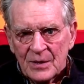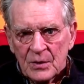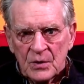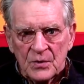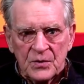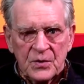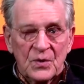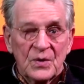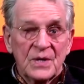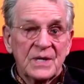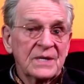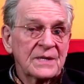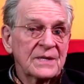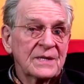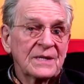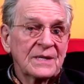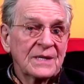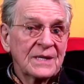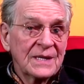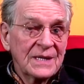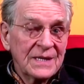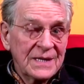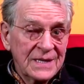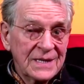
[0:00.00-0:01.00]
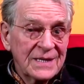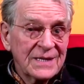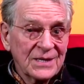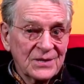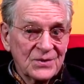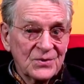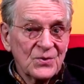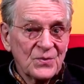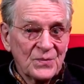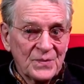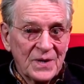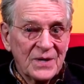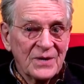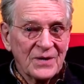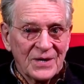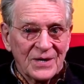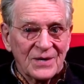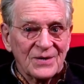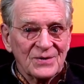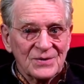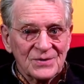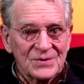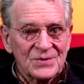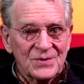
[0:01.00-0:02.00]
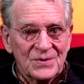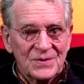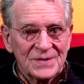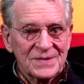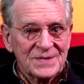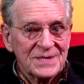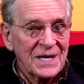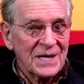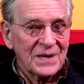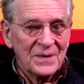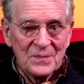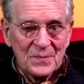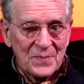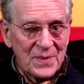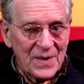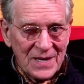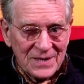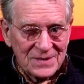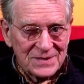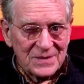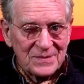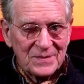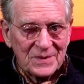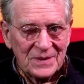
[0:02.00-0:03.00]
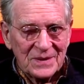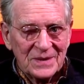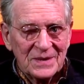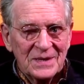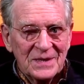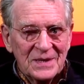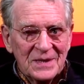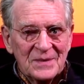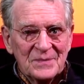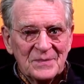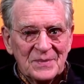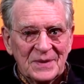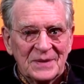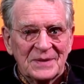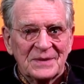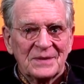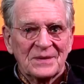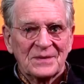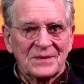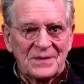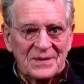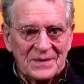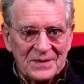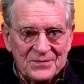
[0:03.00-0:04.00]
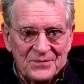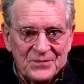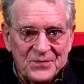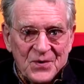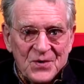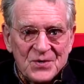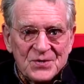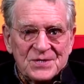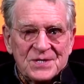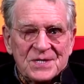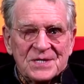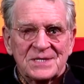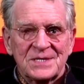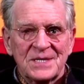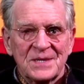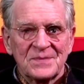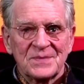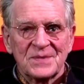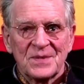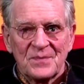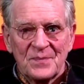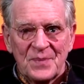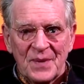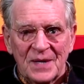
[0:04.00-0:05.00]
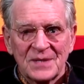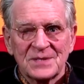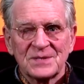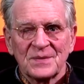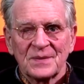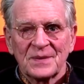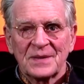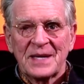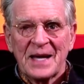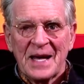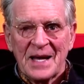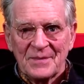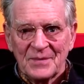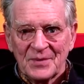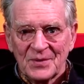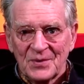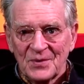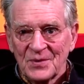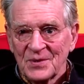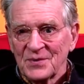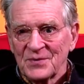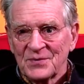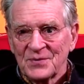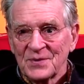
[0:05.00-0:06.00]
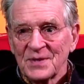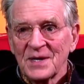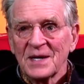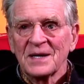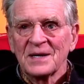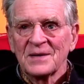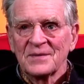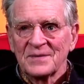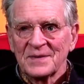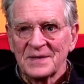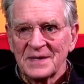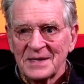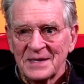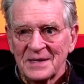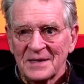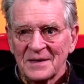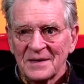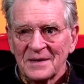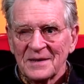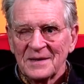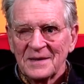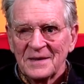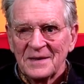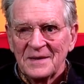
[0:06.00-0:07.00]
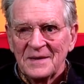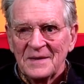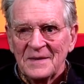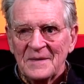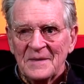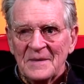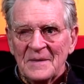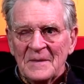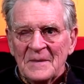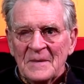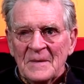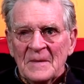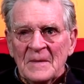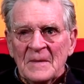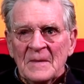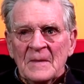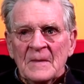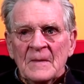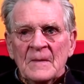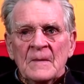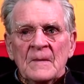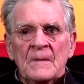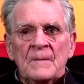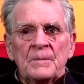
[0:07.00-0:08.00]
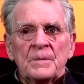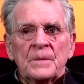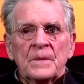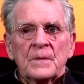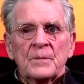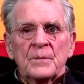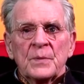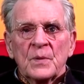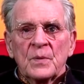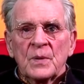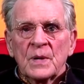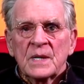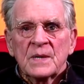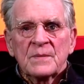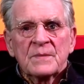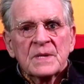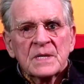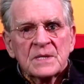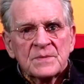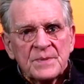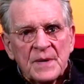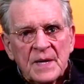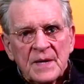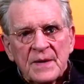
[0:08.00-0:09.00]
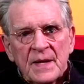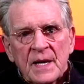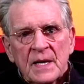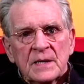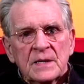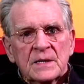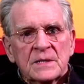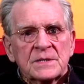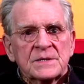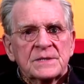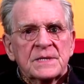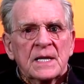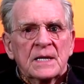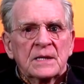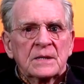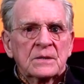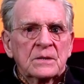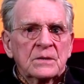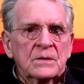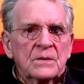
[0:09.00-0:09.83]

Although he, he can do miracles, so it's not impossible. But at first it seems impossible, camel going through the eye of a needle. But what he means by that is that